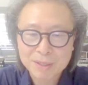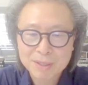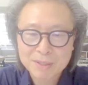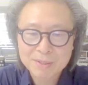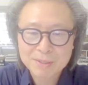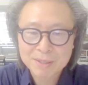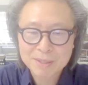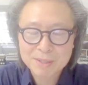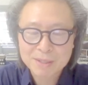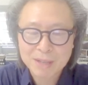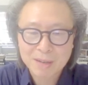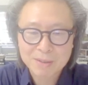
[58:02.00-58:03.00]
is, is
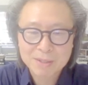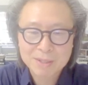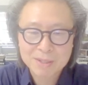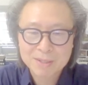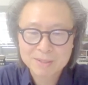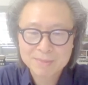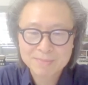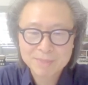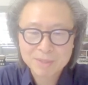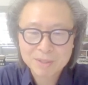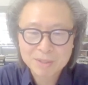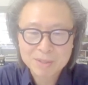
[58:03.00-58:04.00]
not, to,
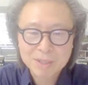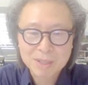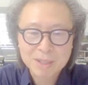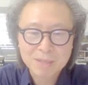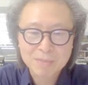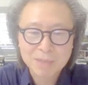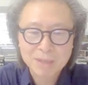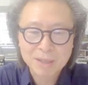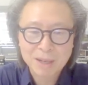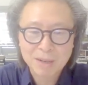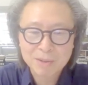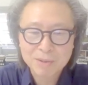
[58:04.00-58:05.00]
you know, think about
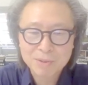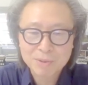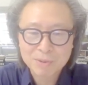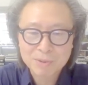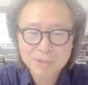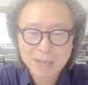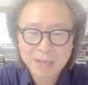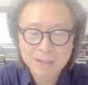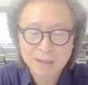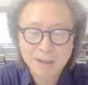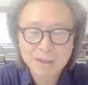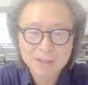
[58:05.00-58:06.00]
how you use
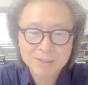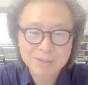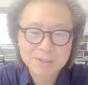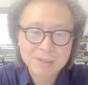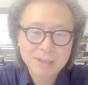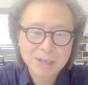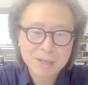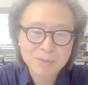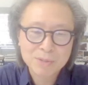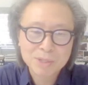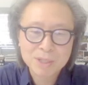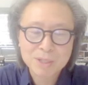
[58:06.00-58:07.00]
technology
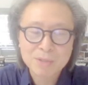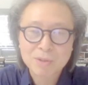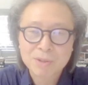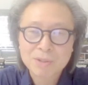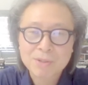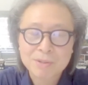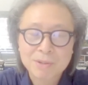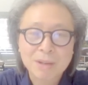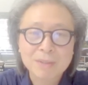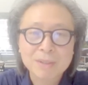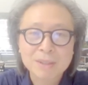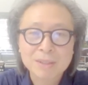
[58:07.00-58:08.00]
to ignore the
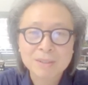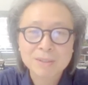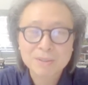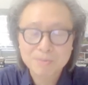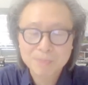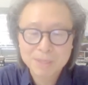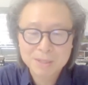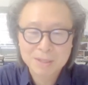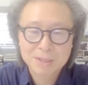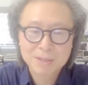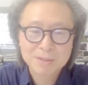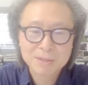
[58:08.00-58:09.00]
surrounding. You know,
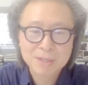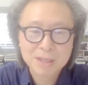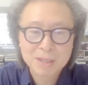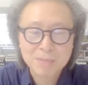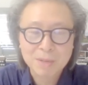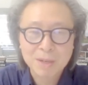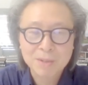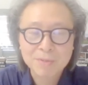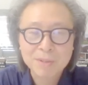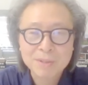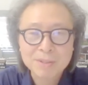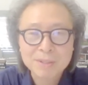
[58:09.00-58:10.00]
basically, you think about
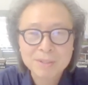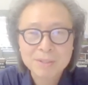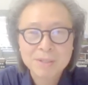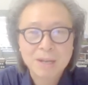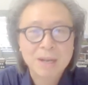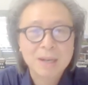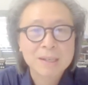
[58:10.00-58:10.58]
where's the sun,